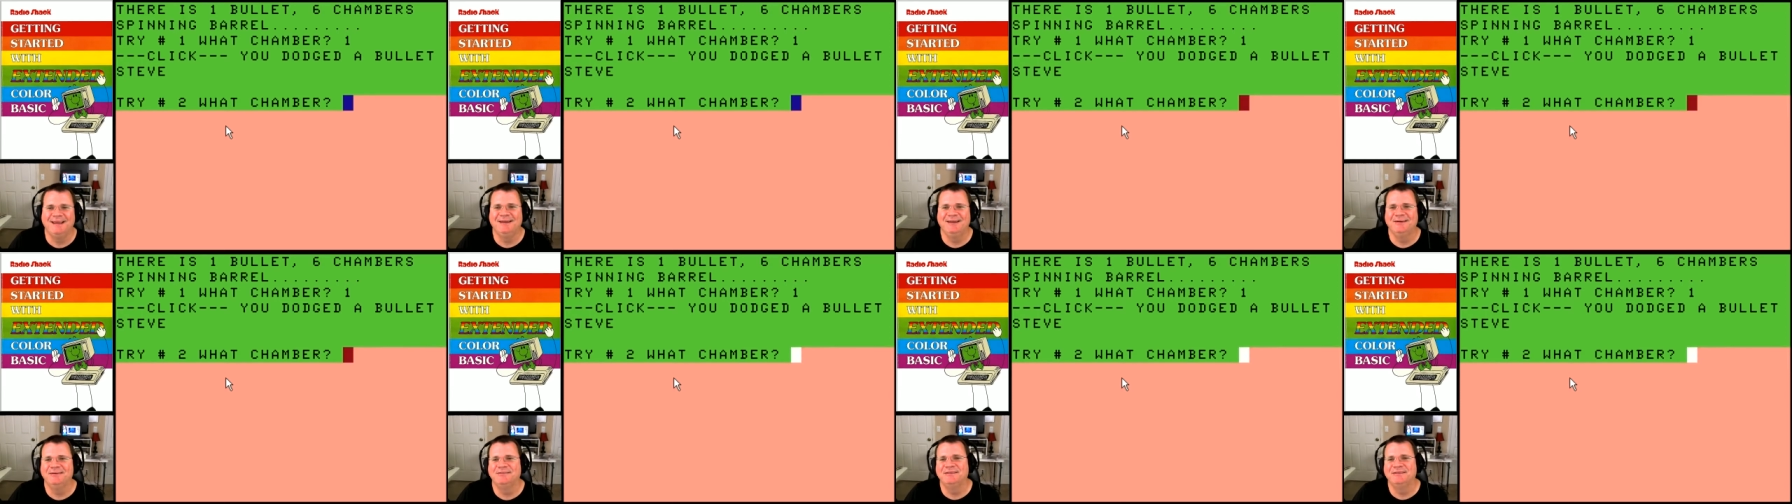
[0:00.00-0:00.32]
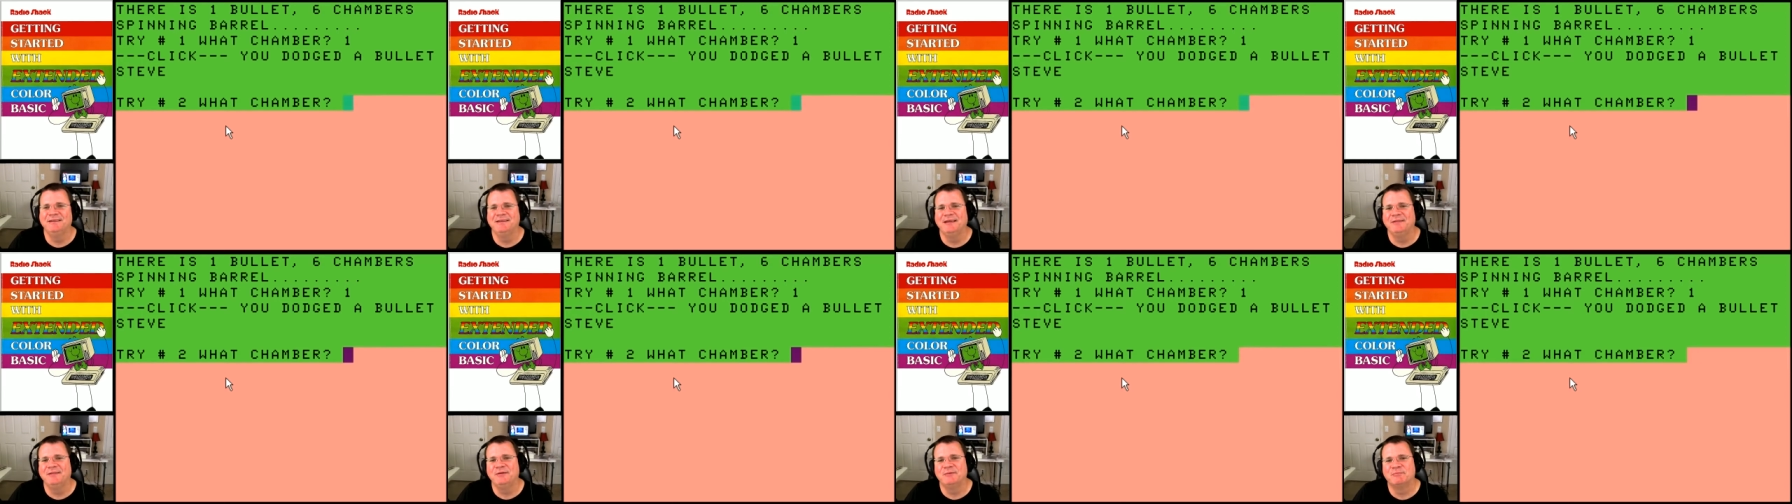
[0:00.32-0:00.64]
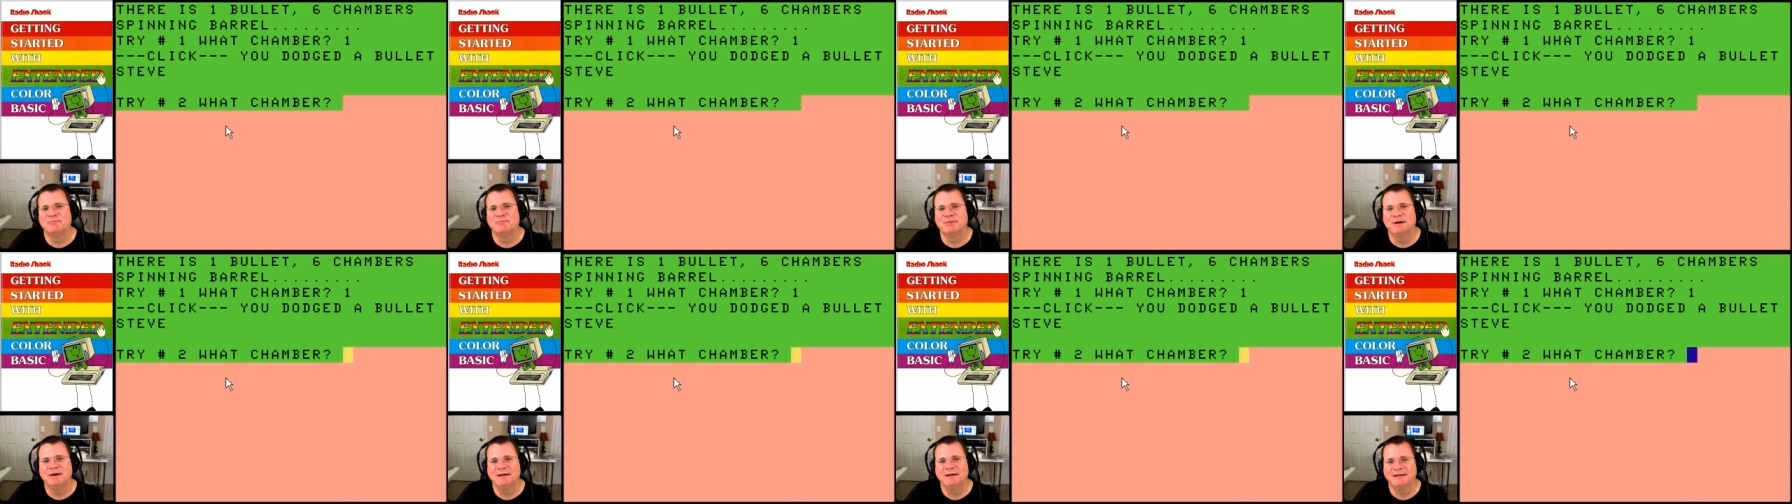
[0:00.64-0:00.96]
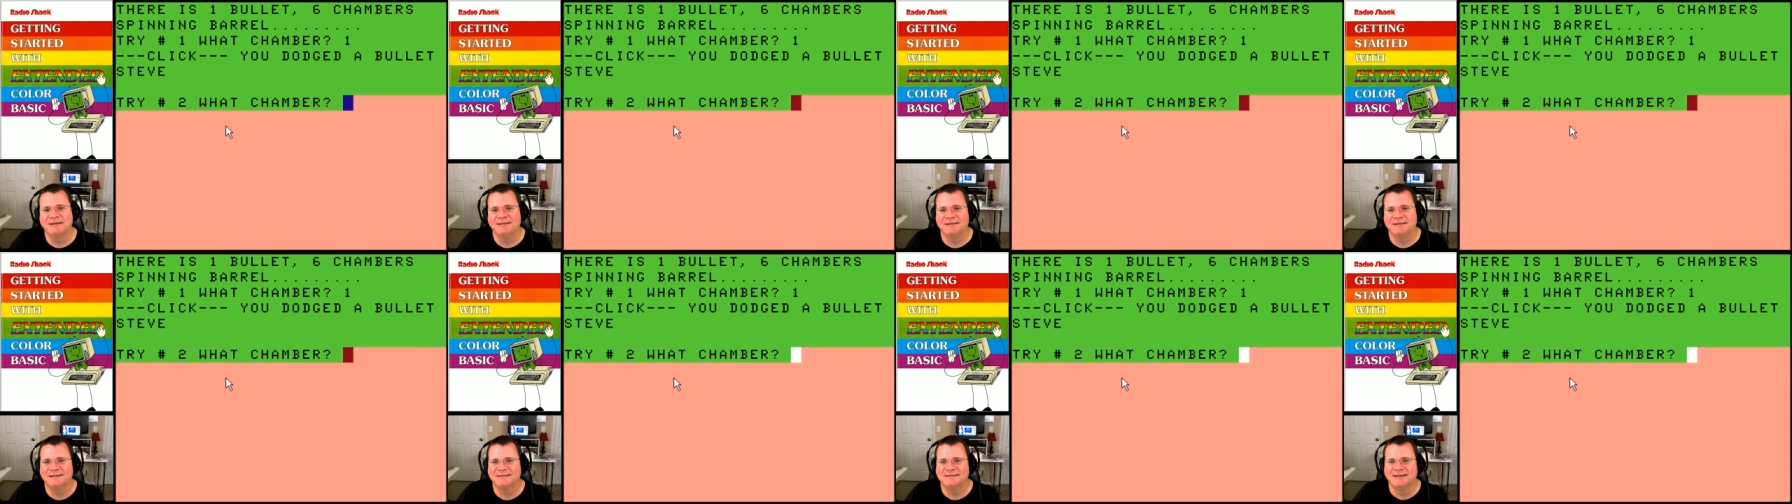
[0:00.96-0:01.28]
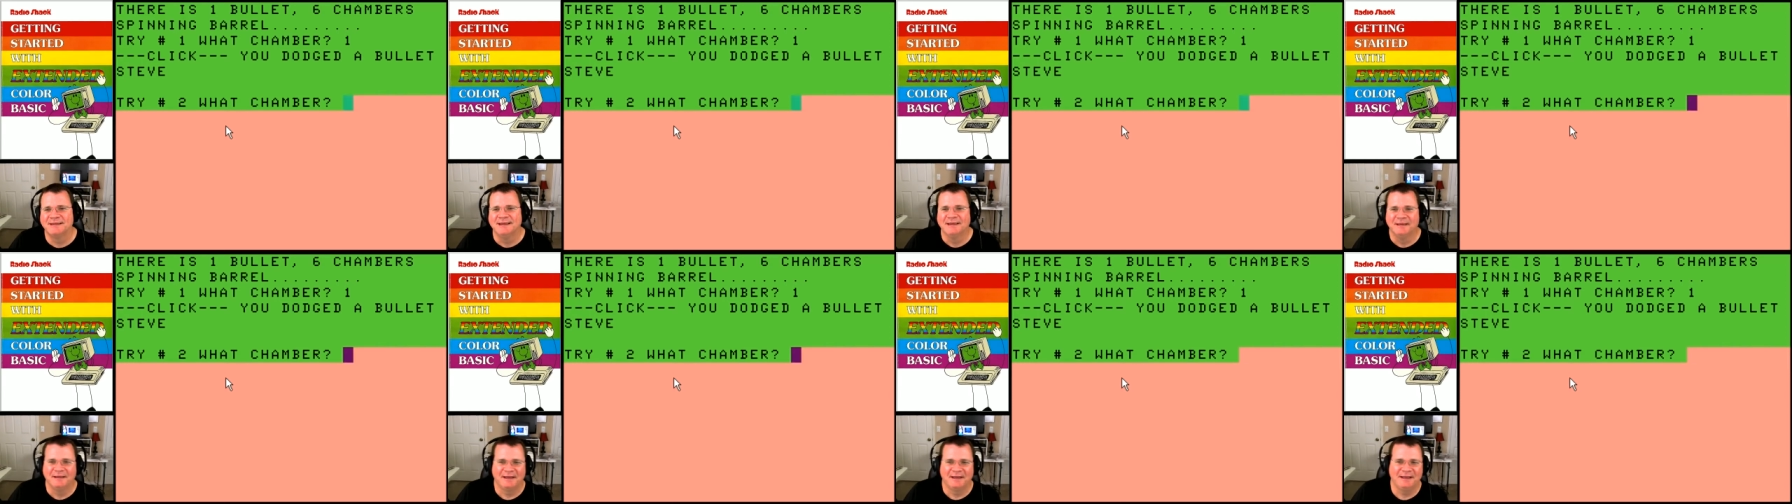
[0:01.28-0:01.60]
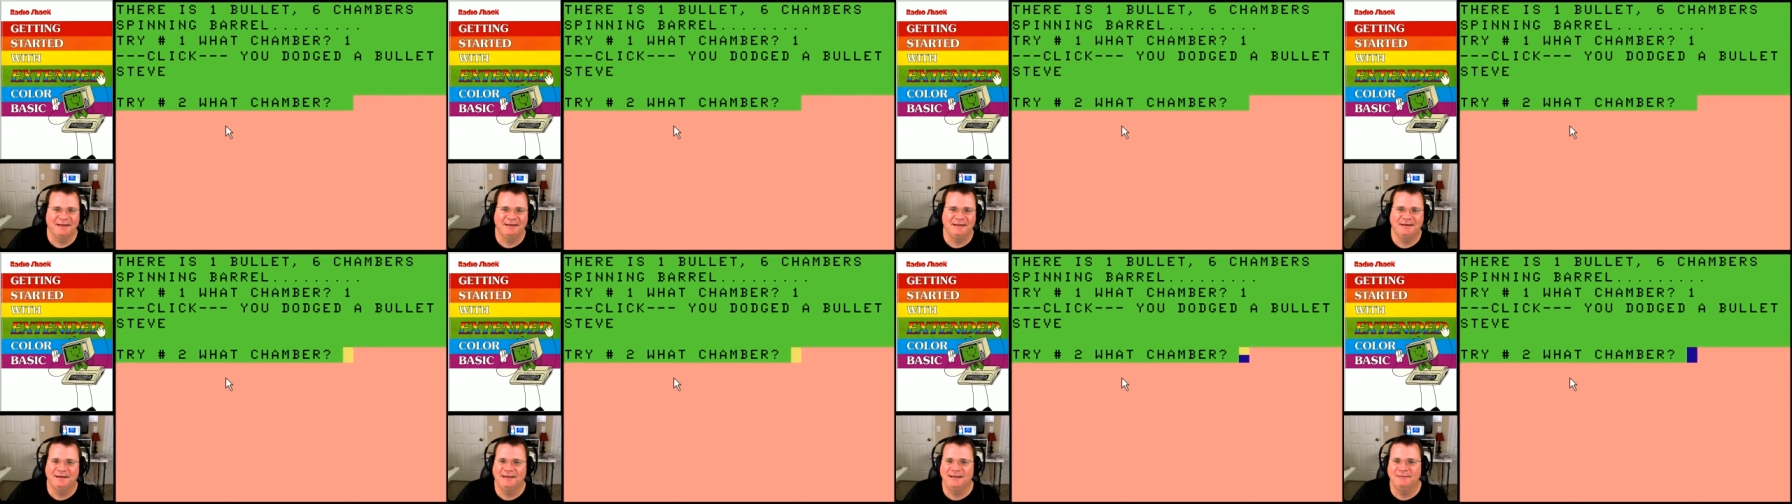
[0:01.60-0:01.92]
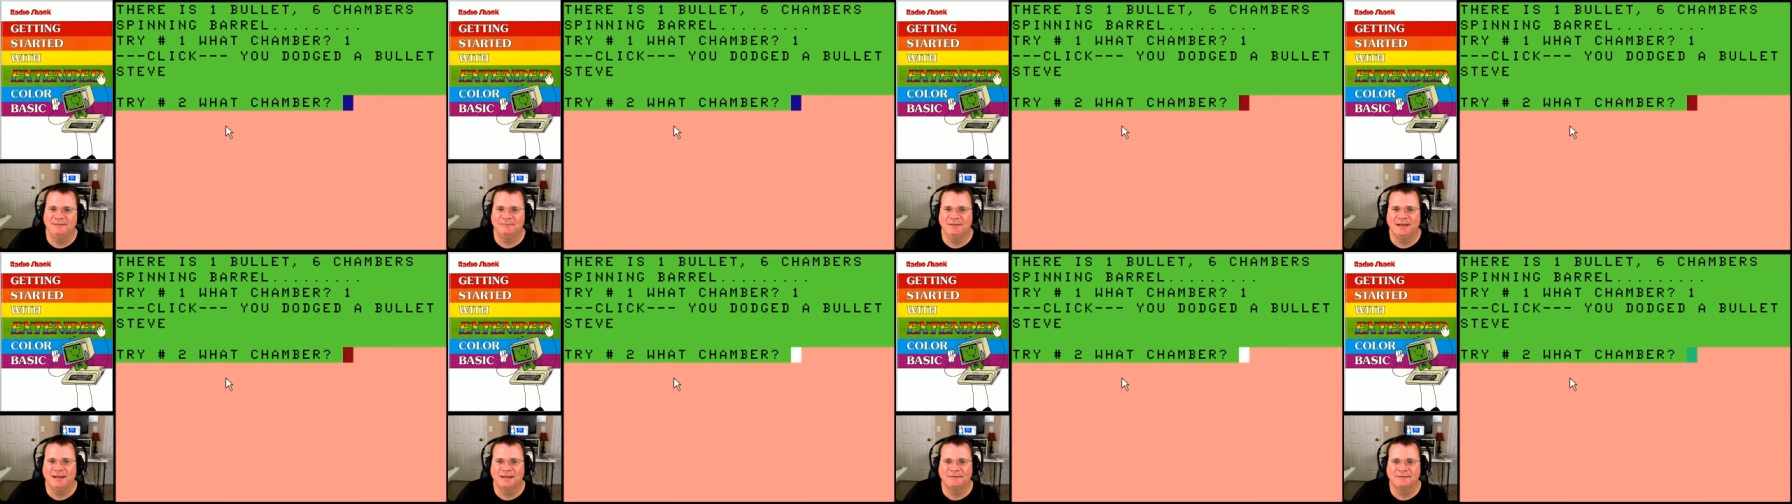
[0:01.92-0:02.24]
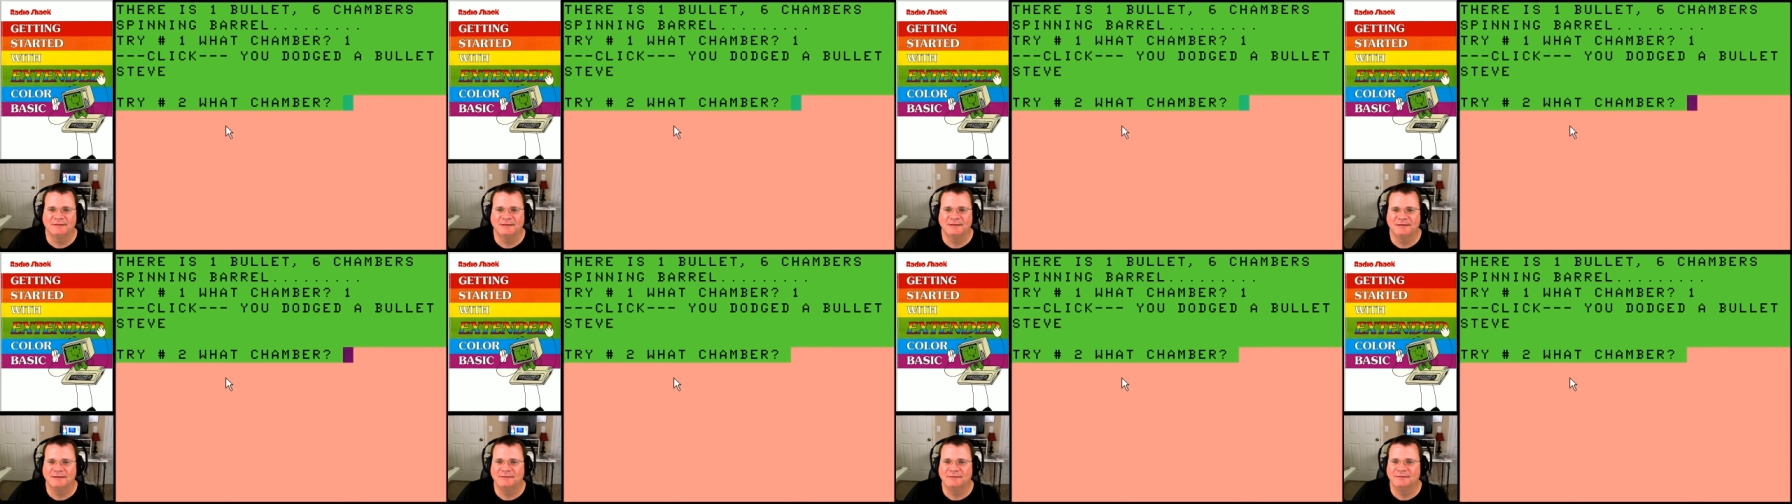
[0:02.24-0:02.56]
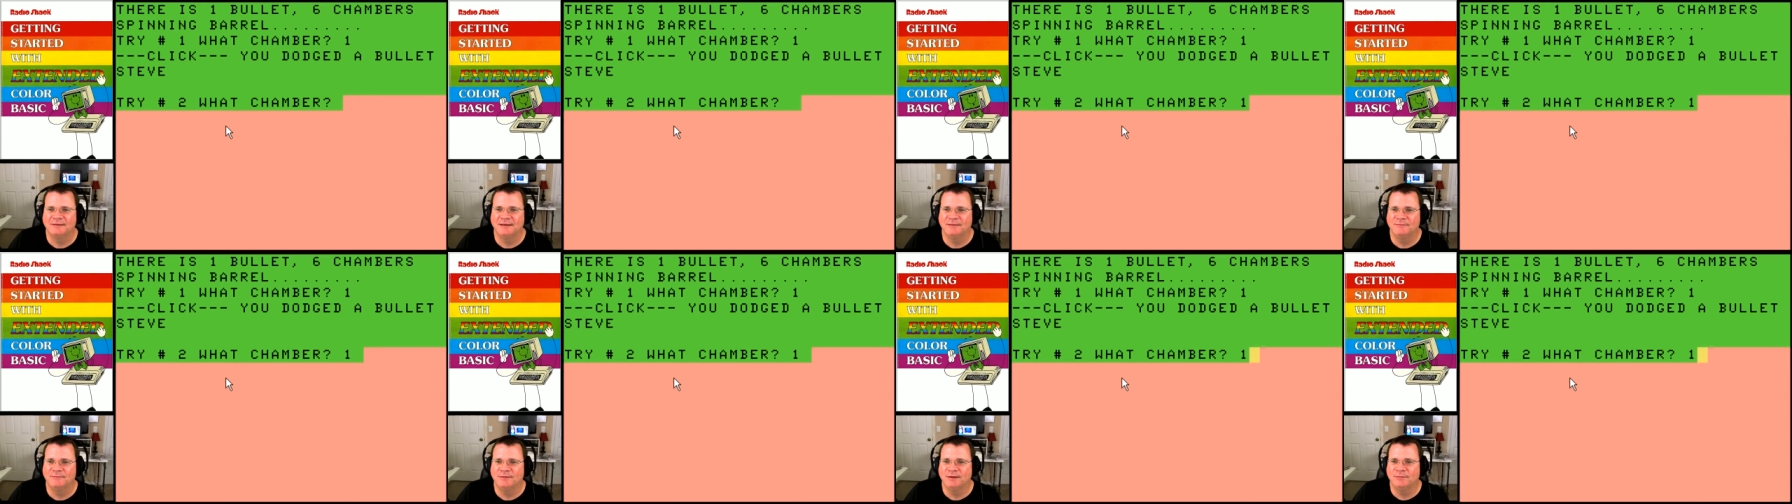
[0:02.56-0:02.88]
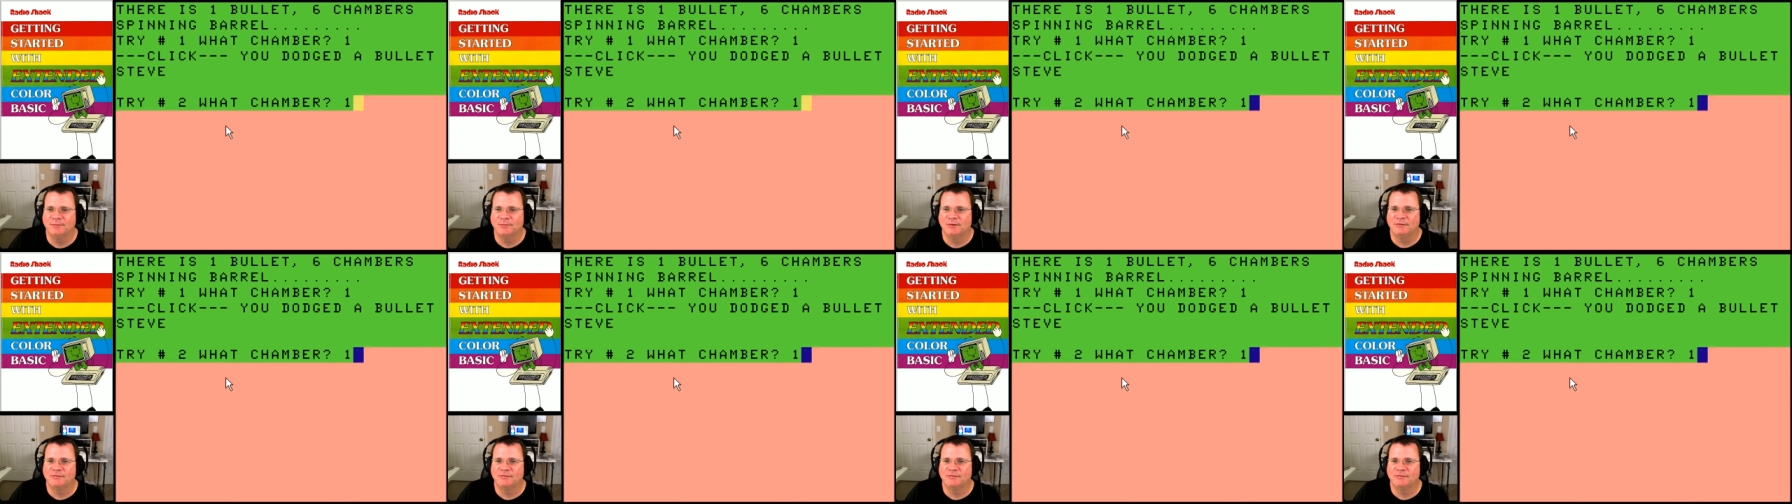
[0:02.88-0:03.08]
here's another bug in this. I could keep guessing the same number.